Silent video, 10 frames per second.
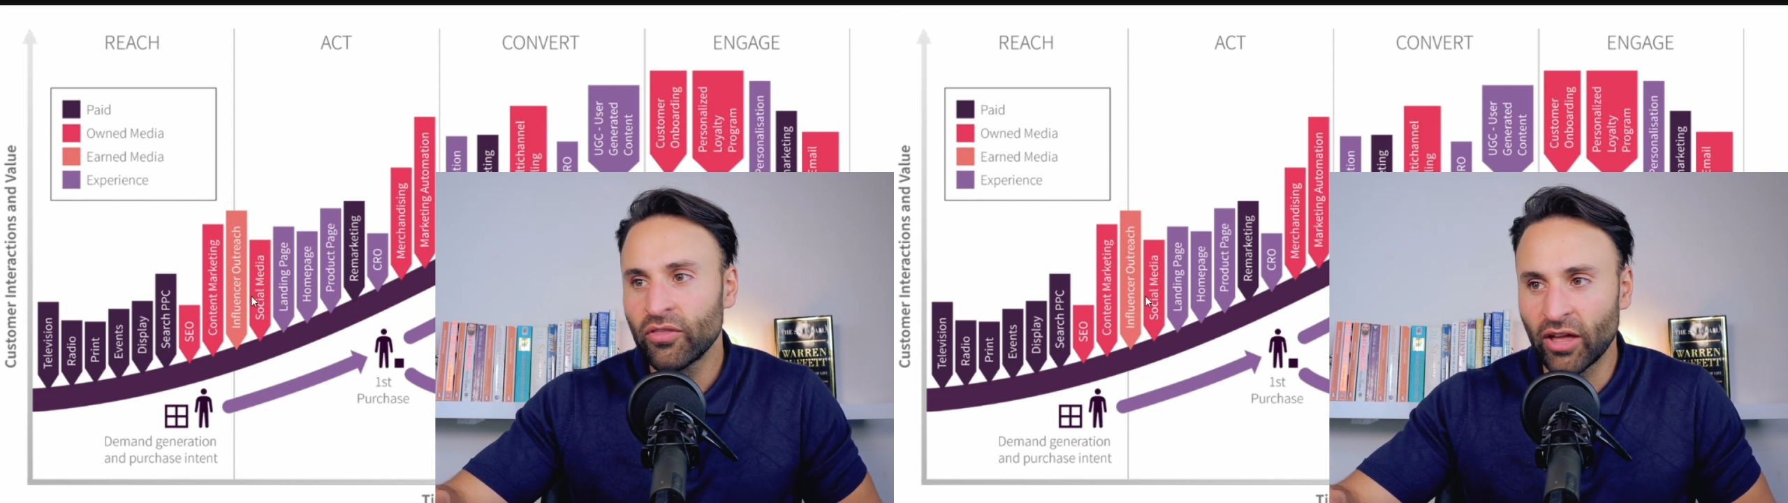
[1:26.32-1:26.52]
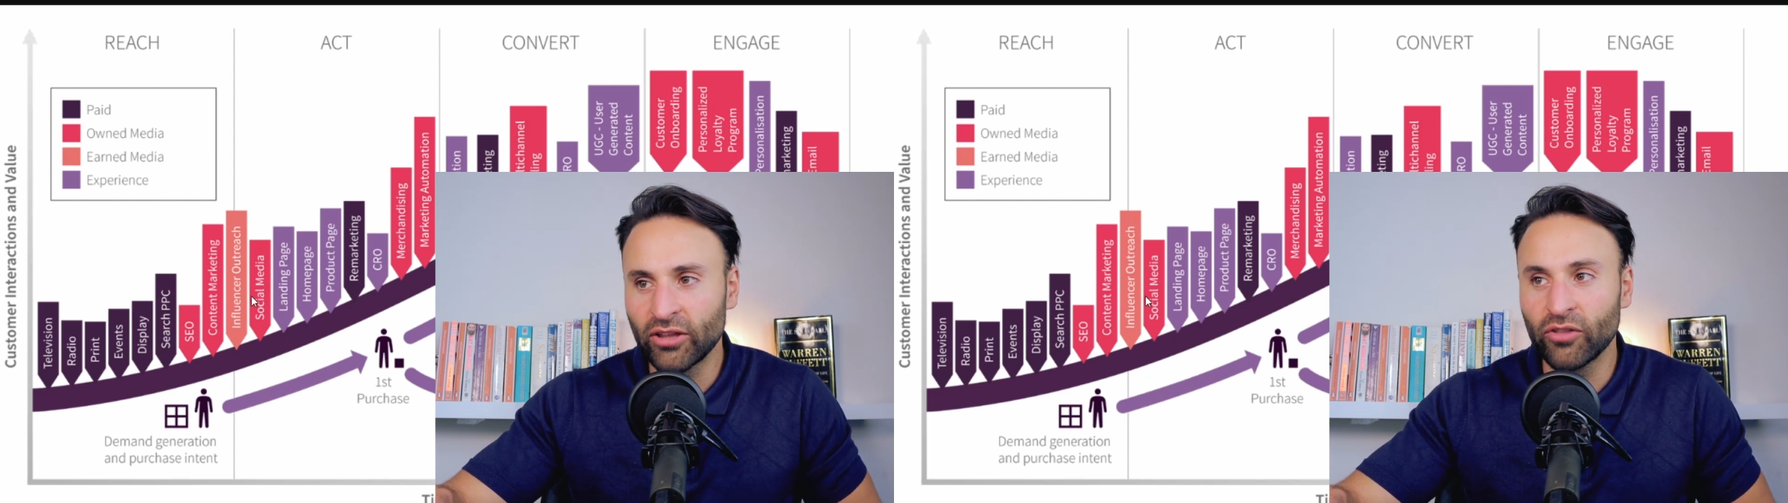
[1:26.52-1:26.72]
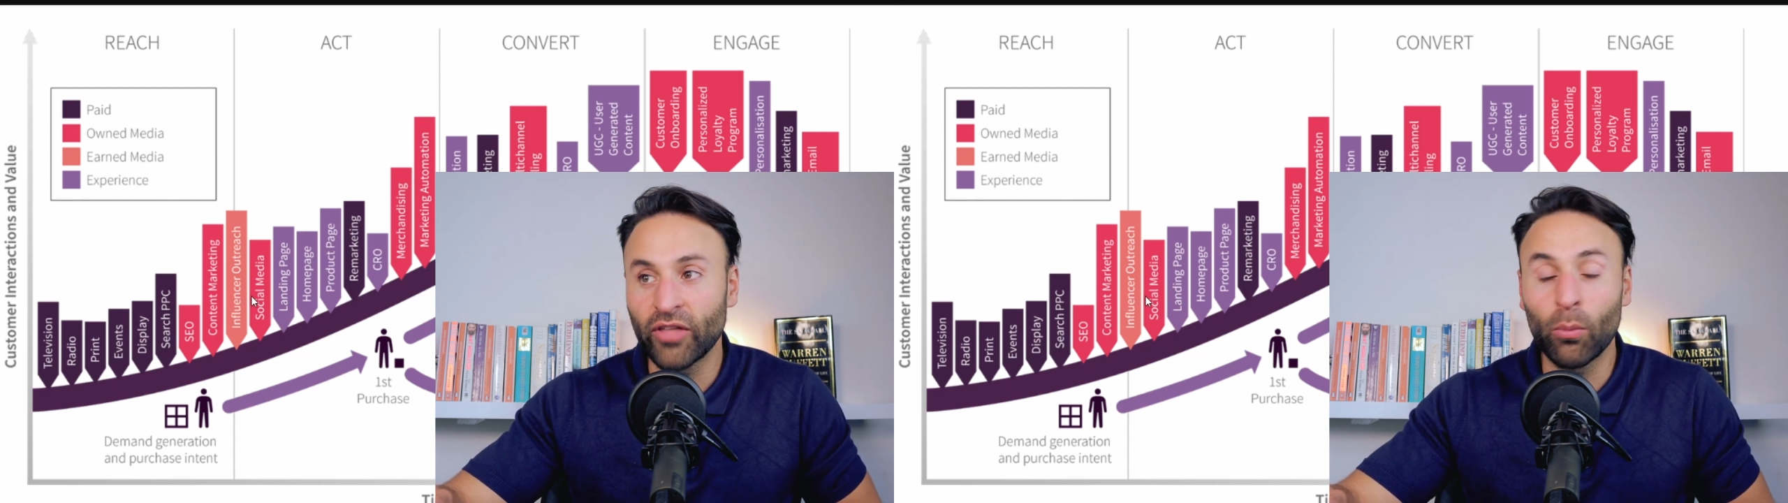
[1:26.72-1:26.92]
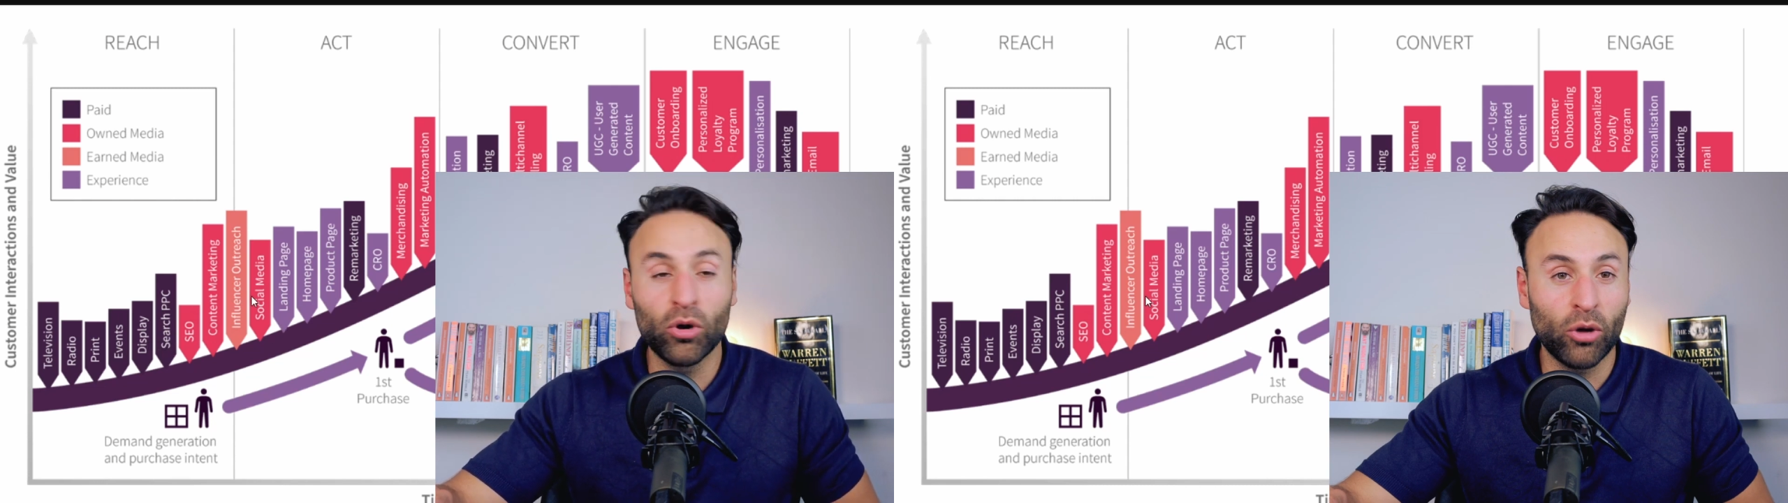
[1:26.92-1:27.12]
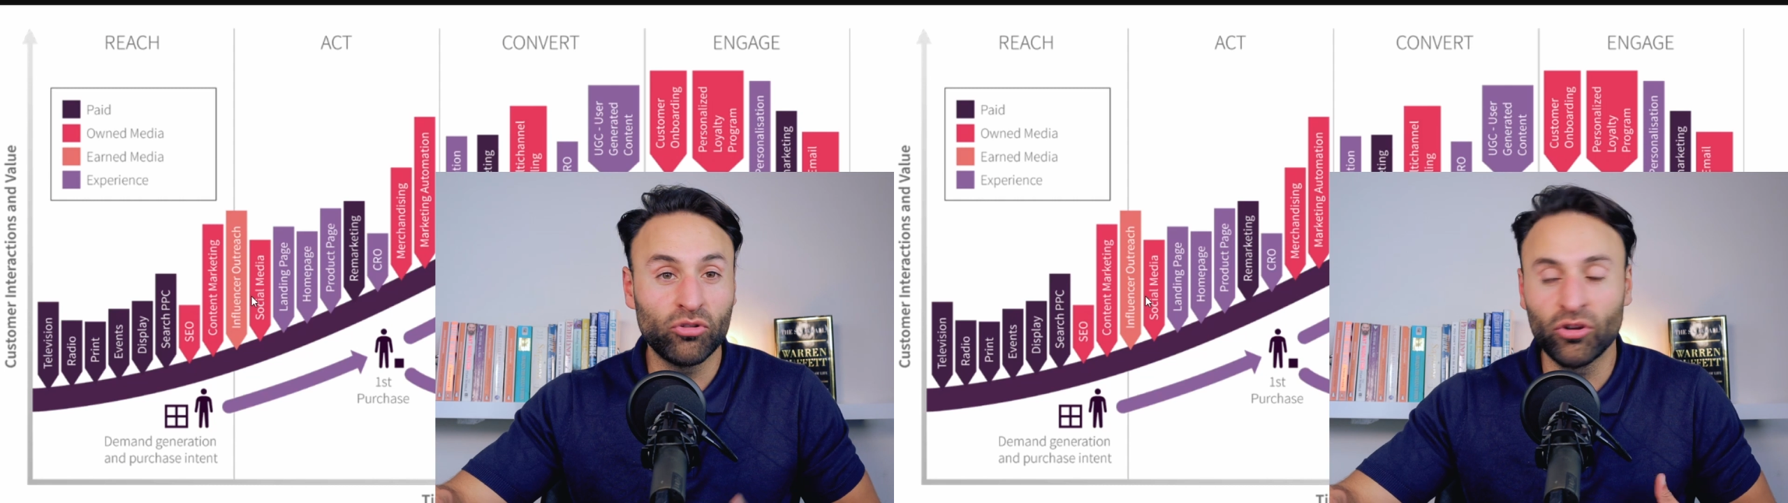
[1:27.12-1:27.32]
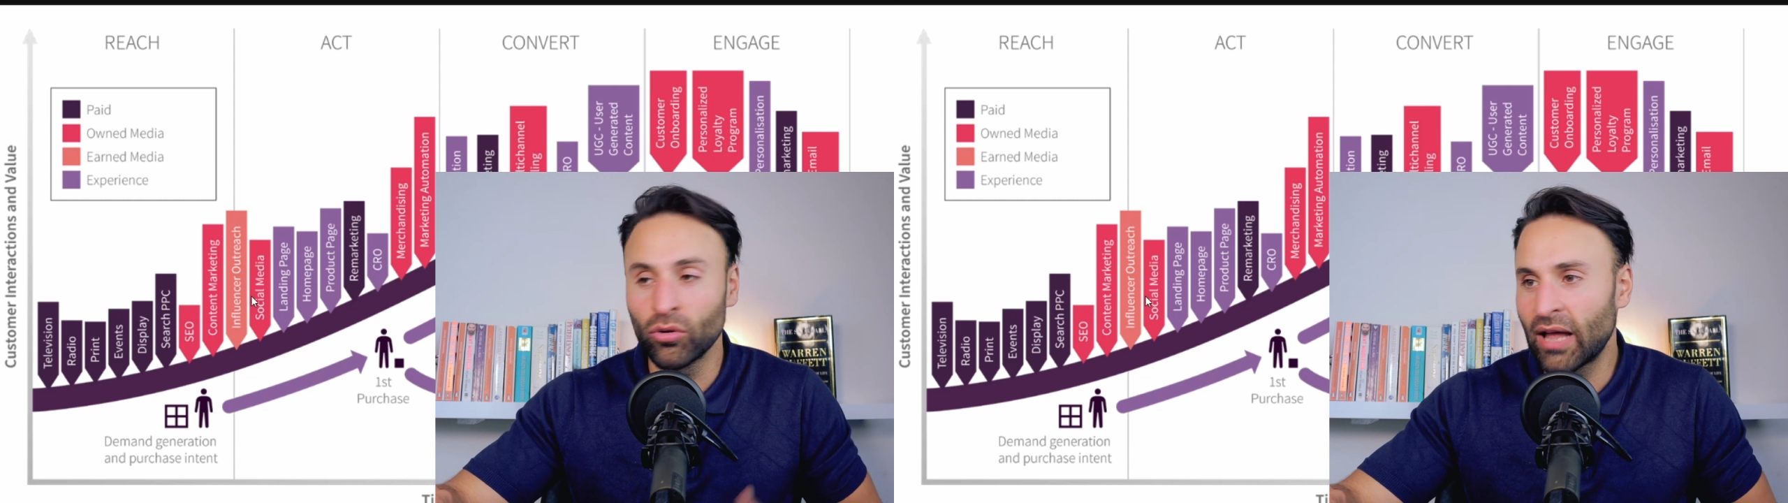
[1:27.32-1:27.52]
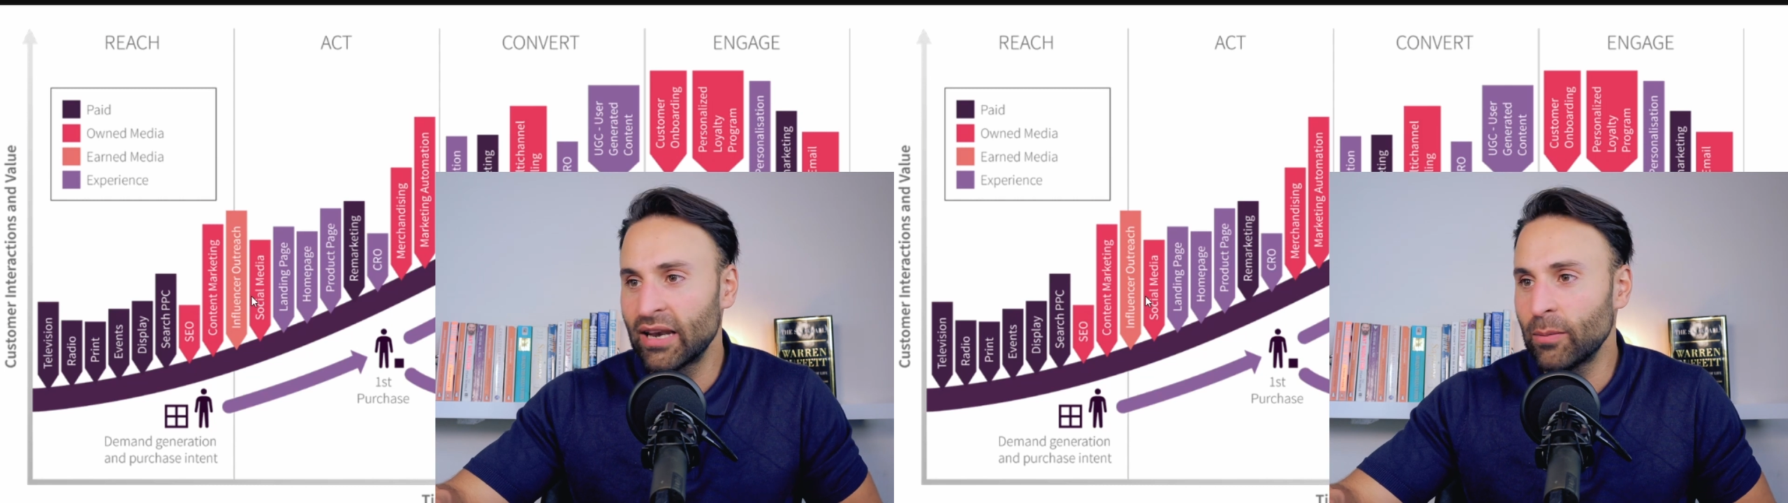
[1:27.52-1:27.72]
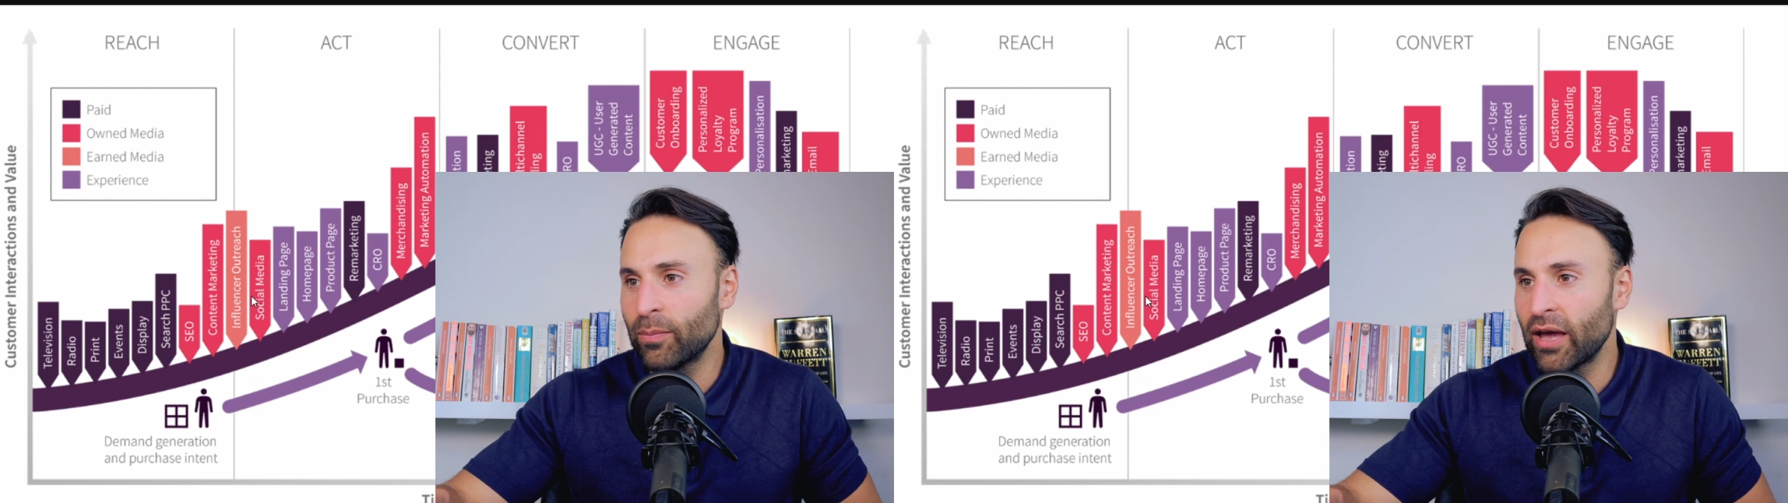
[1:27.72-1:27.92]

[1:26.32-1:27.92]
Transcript: Then that will go to your landing